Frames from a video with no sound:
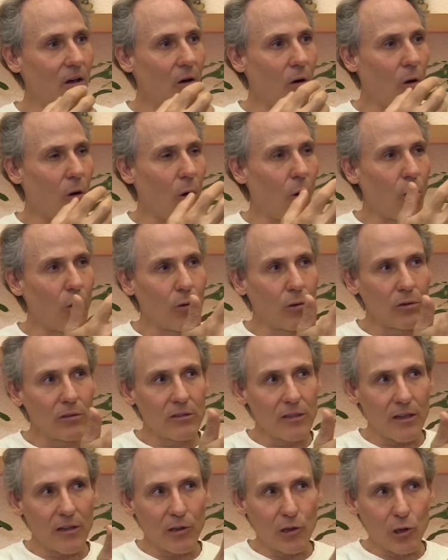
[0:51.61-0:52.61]
hold
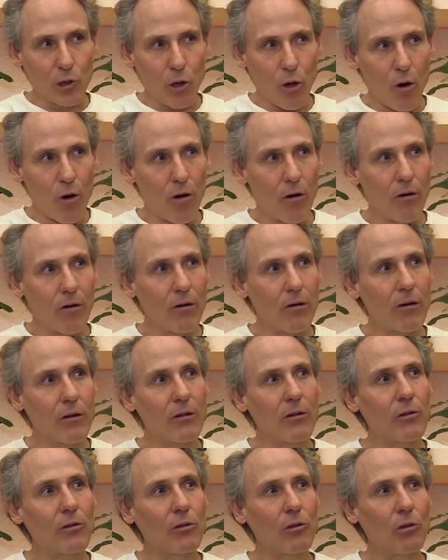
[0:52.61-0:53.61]
it
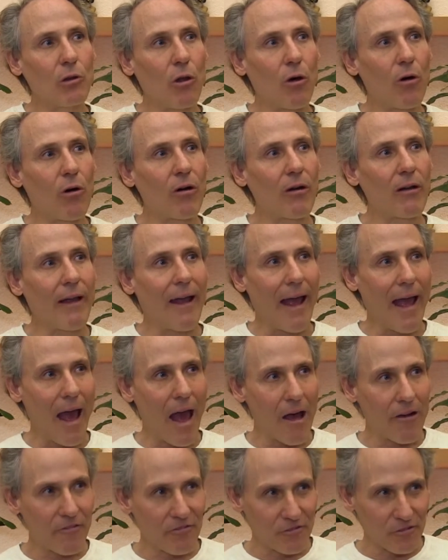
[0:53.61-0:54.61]
long, long
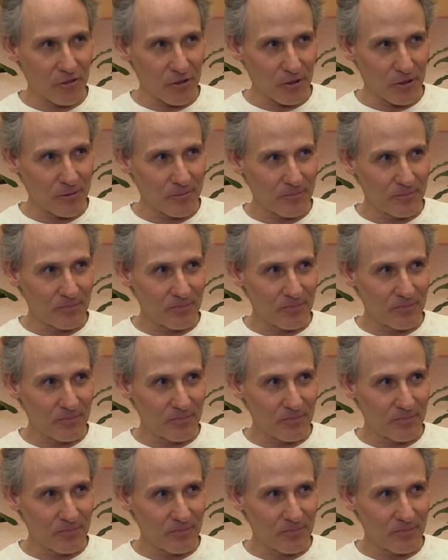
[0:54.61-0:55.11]
after